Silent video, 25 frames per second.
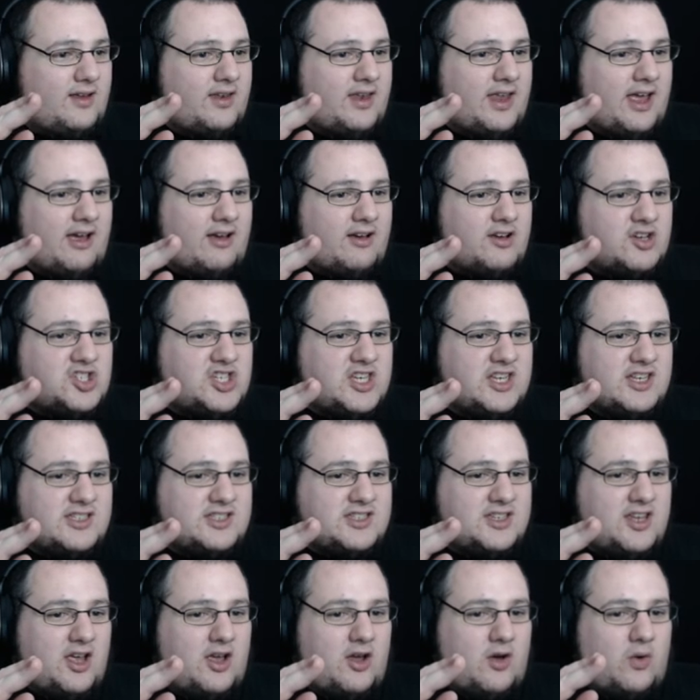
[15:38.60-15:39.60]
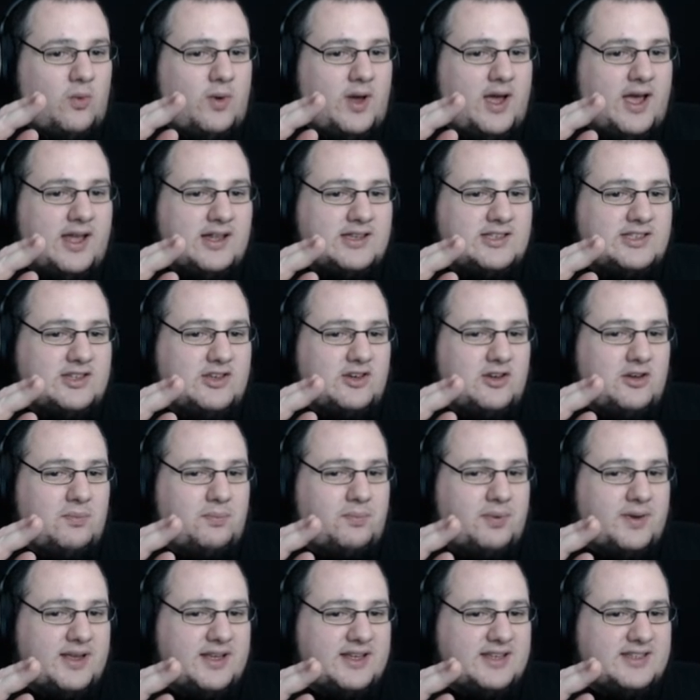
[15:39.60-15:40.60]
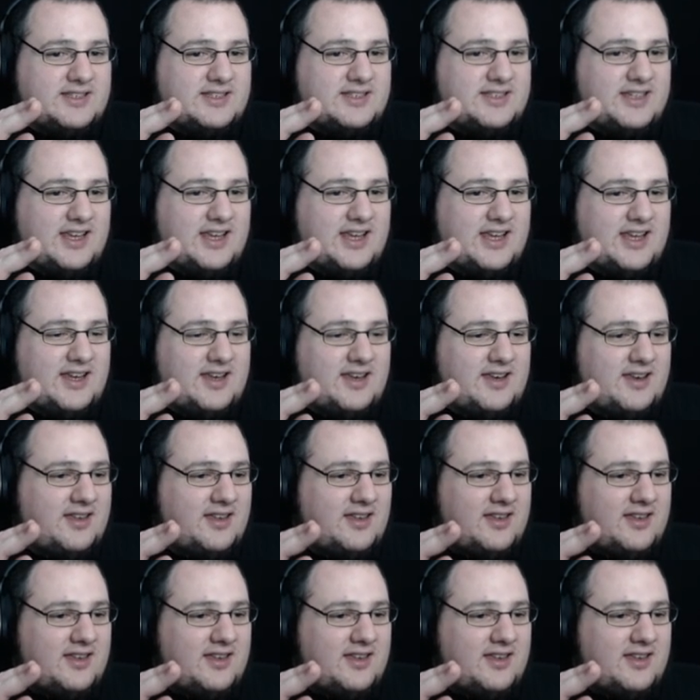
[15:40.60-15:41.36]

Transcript: Now she's nowhere to be seen.